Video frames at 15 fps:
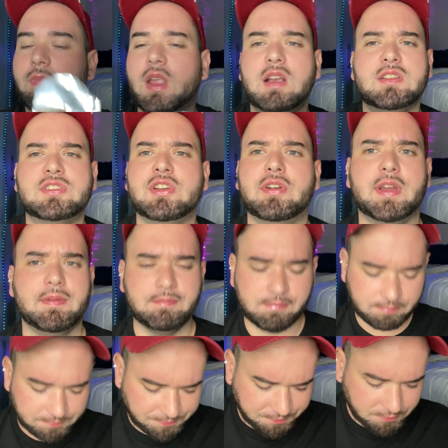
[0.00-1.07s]
So good.
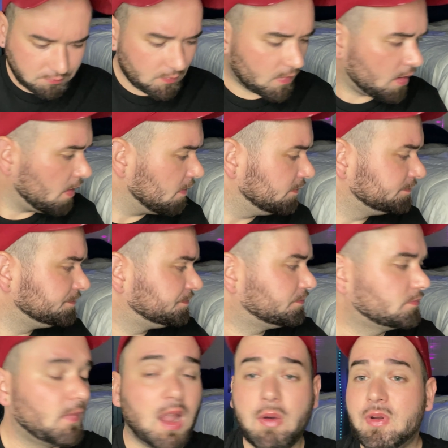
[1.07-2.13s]

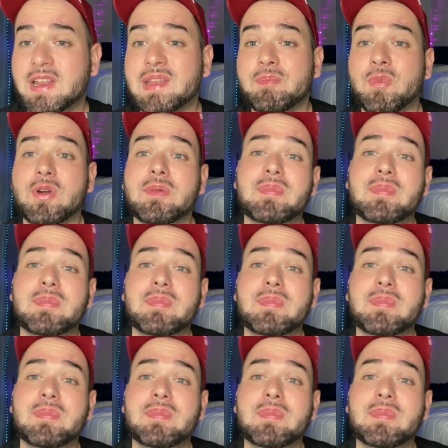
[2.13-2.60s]
I want to eat more,